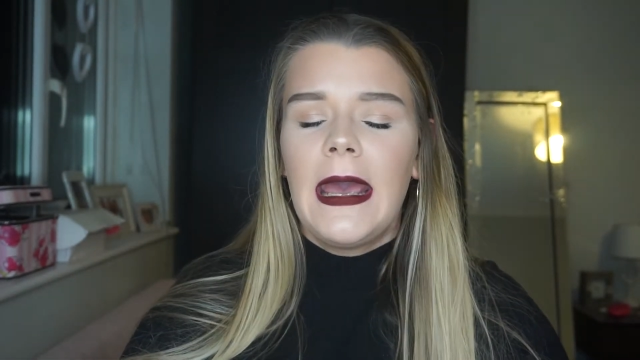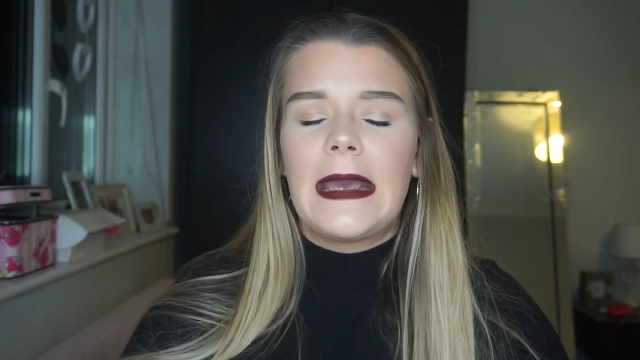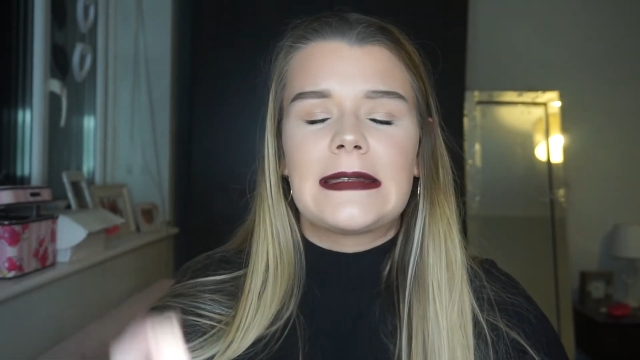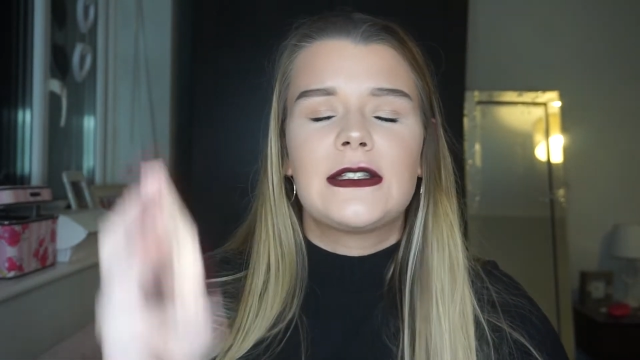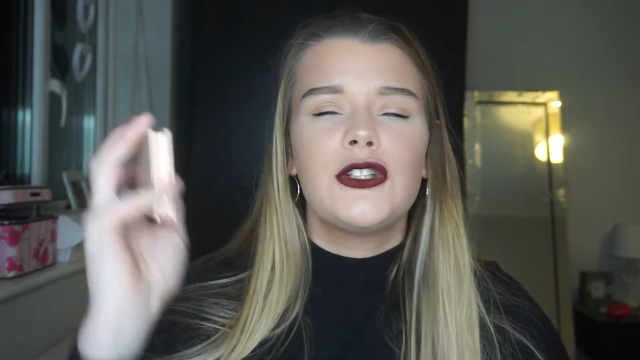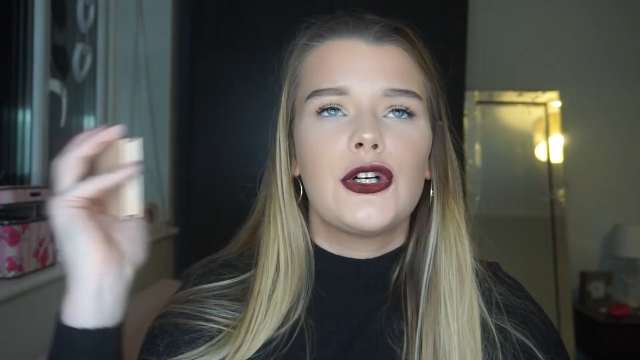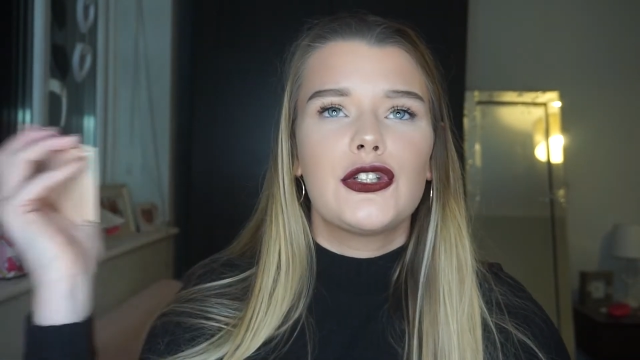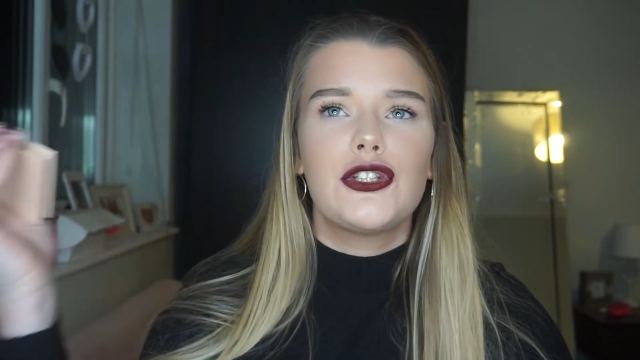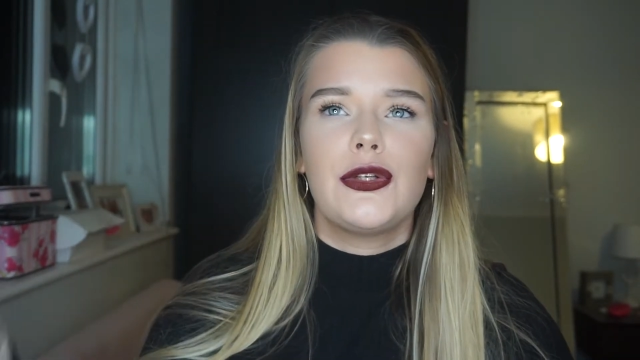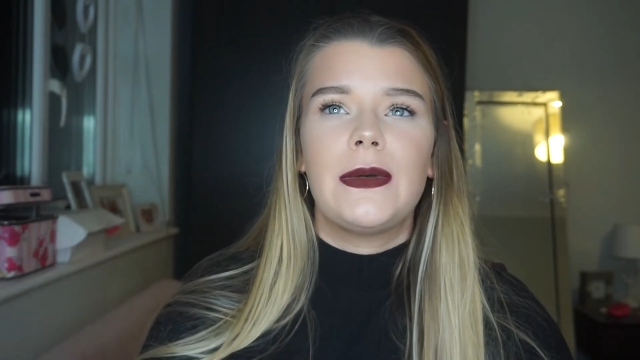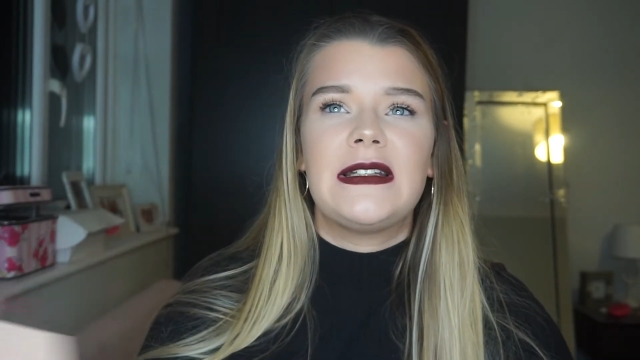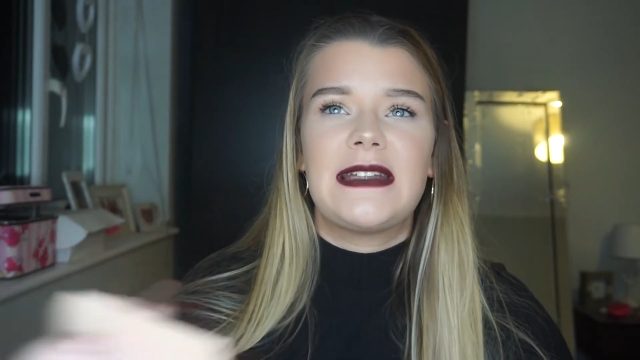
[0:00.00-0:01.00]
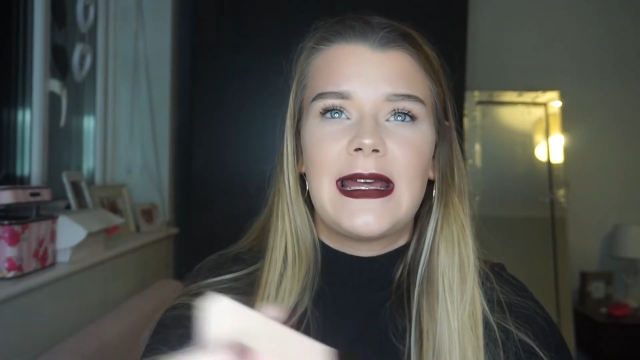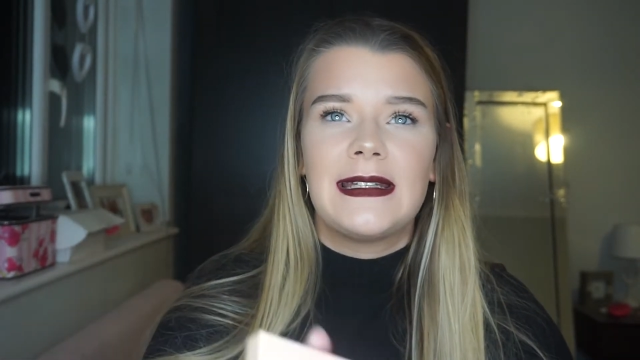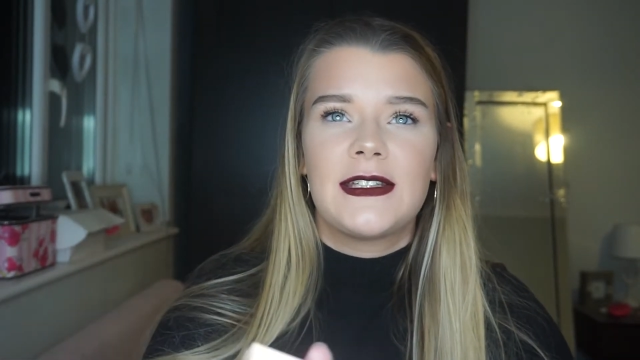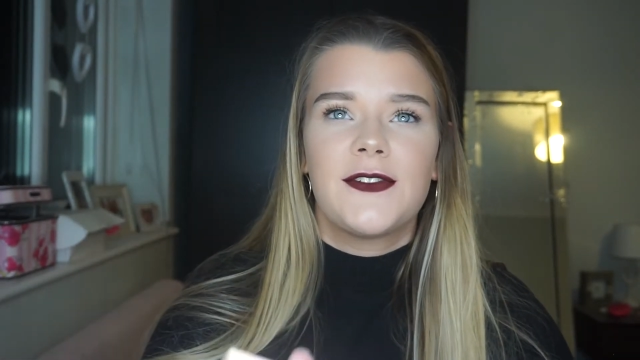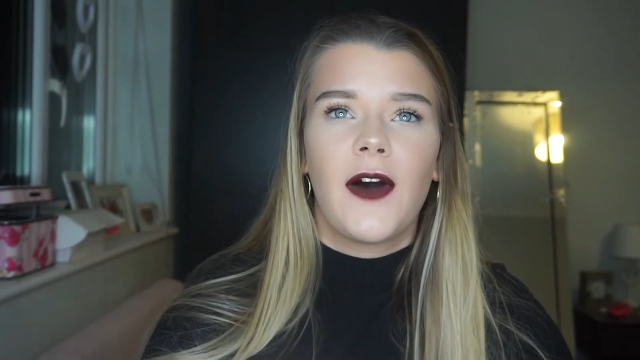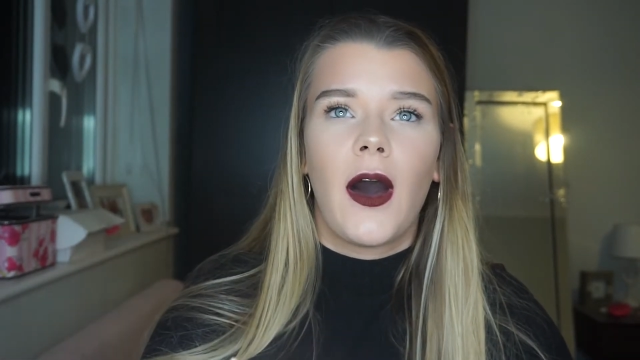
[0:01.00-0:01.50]
It's not too
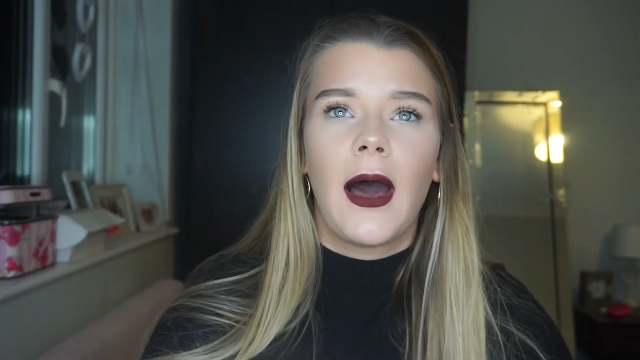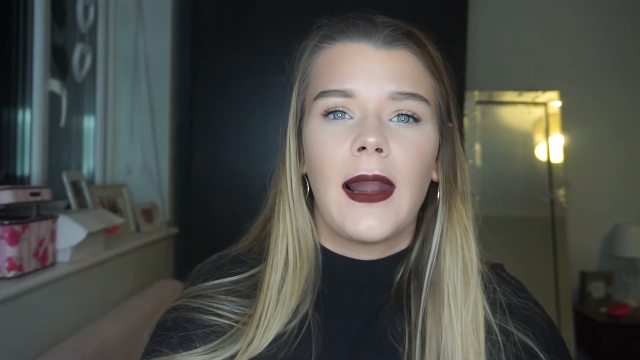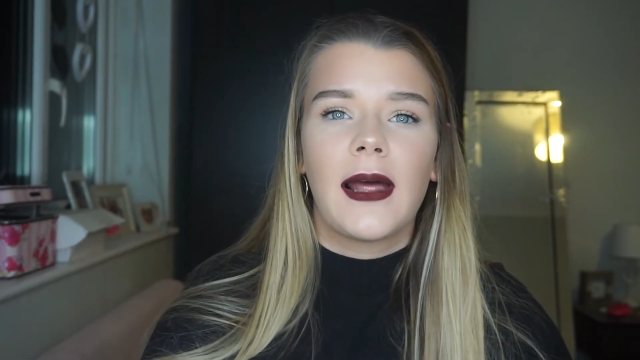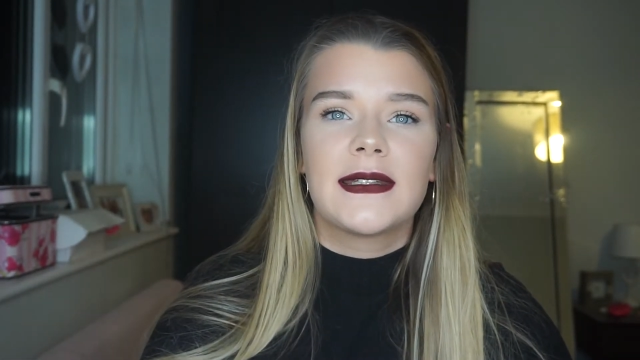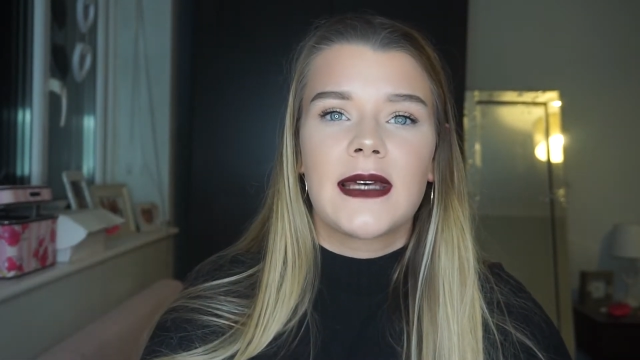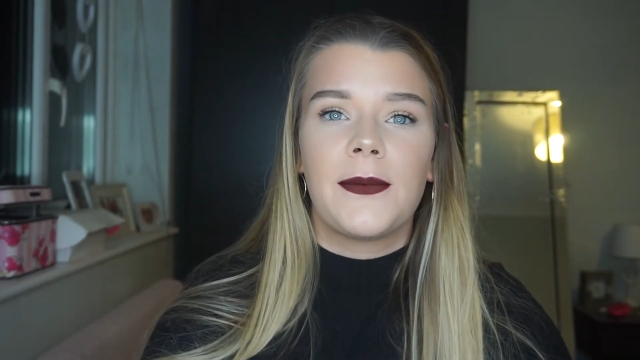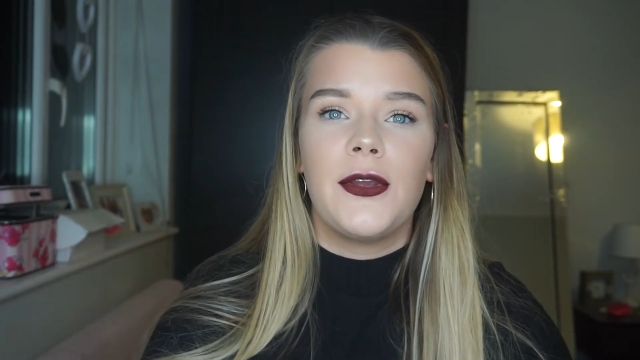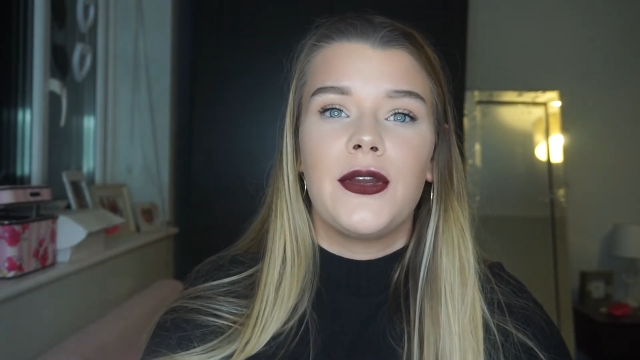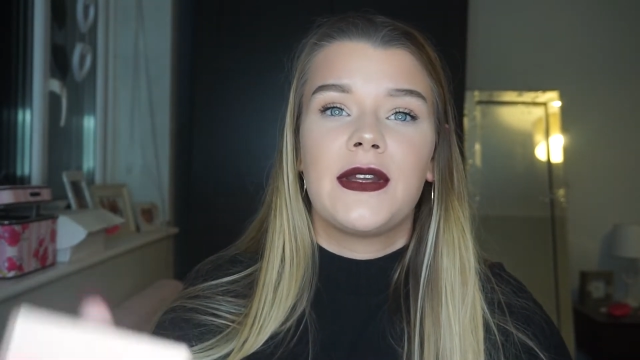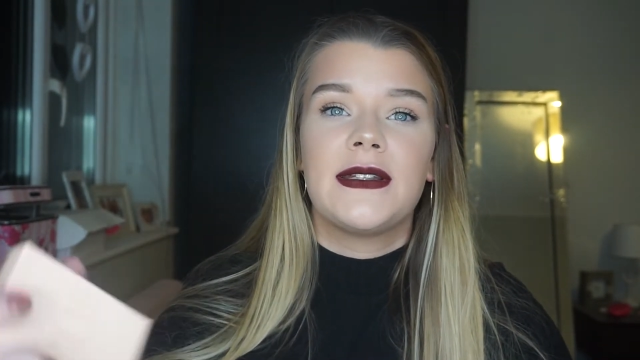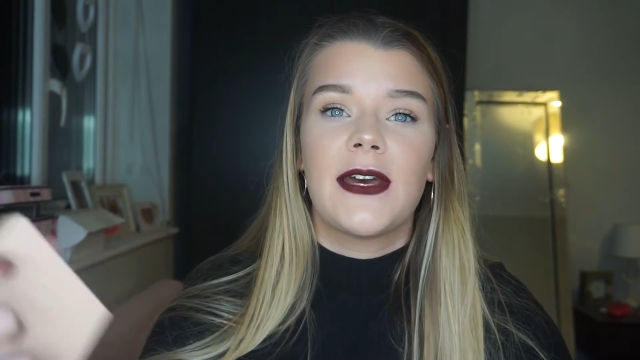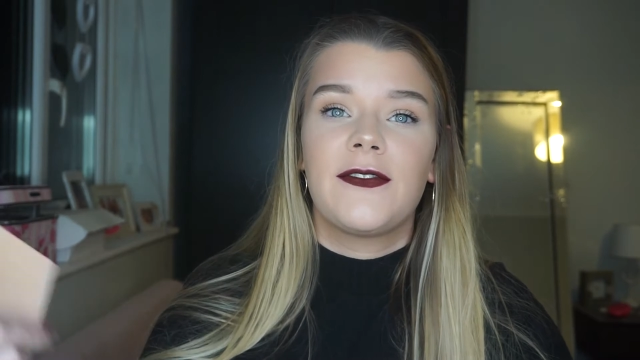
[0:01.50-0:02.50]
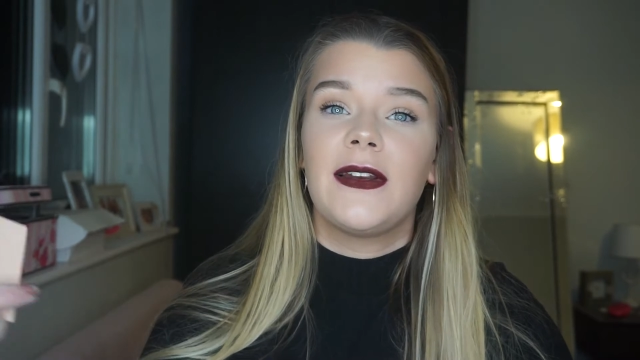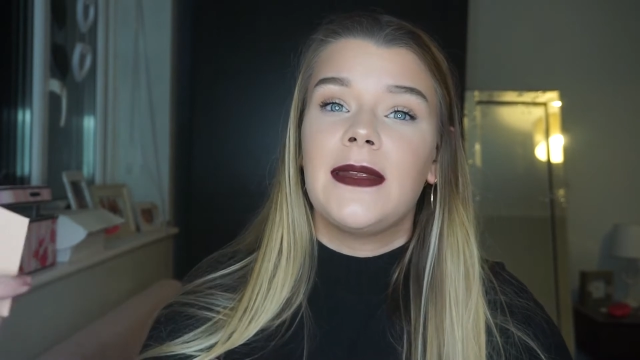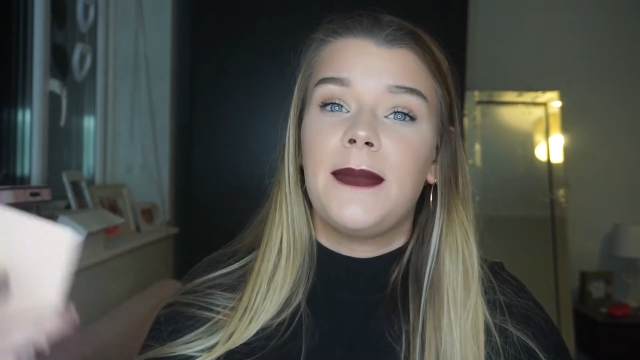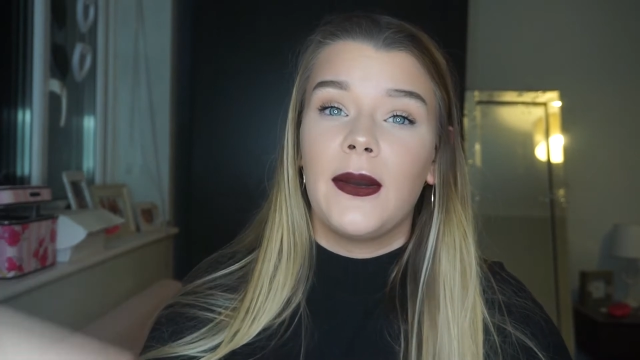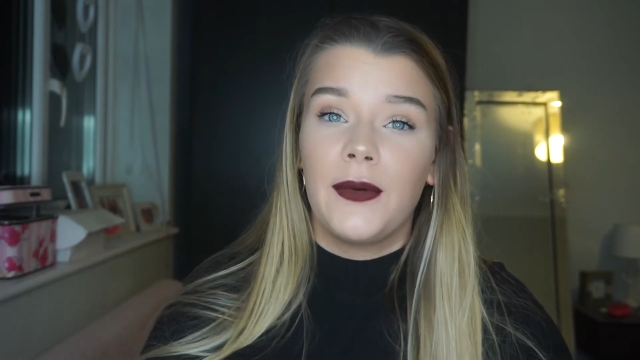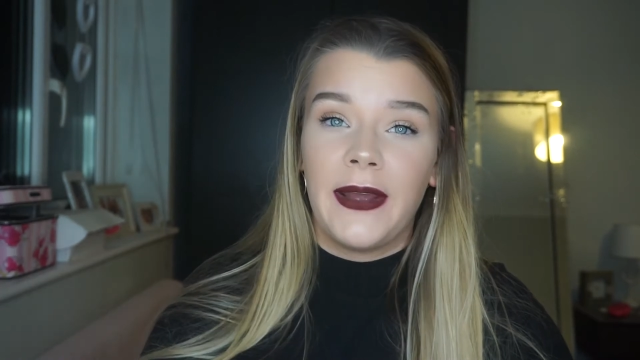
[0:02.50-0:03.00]
intense of a highlighter, but you can definitely
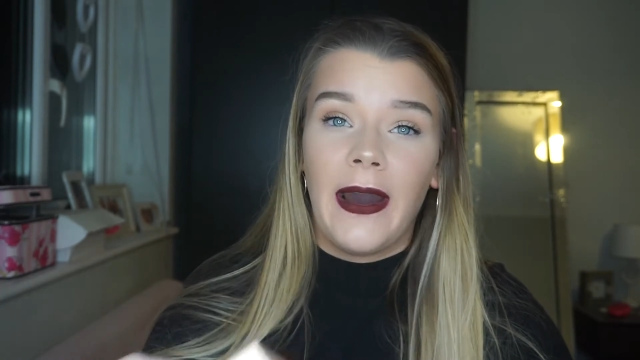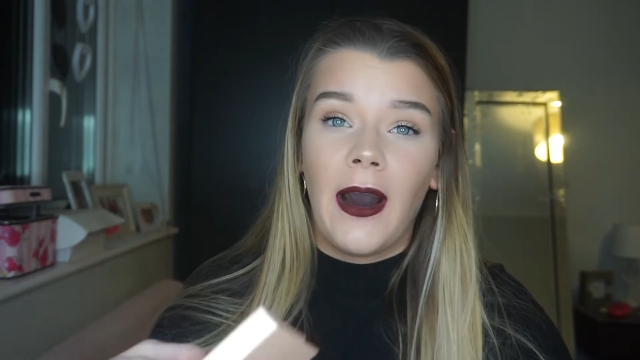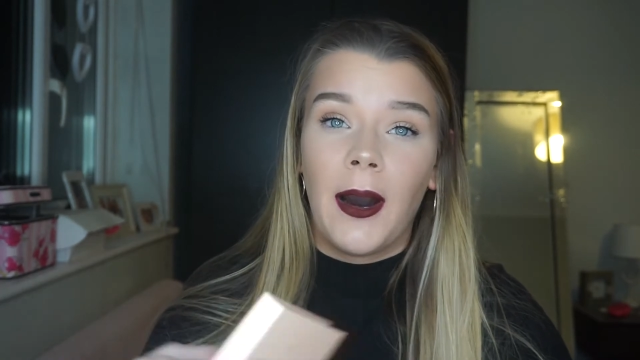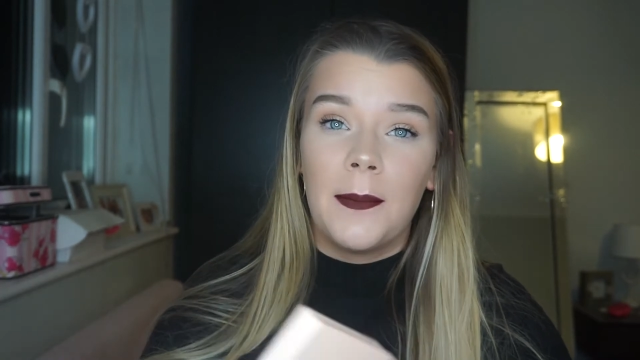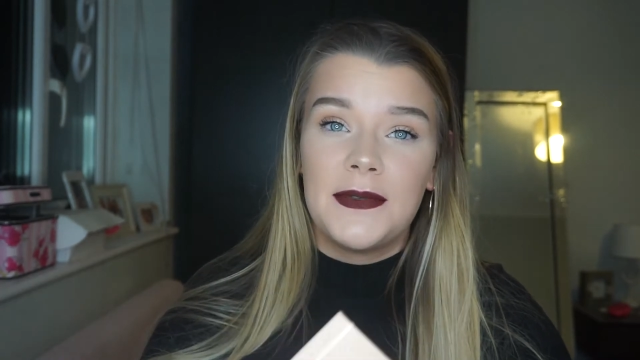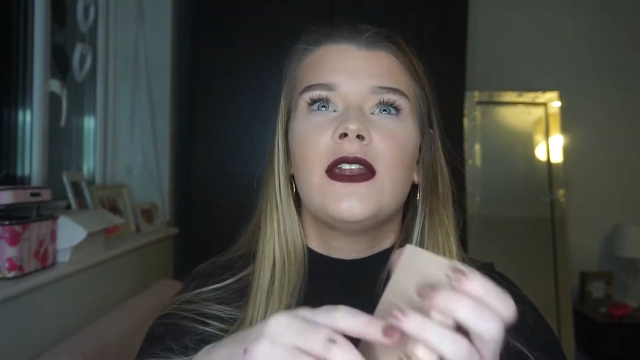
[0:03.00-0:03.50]
build it up.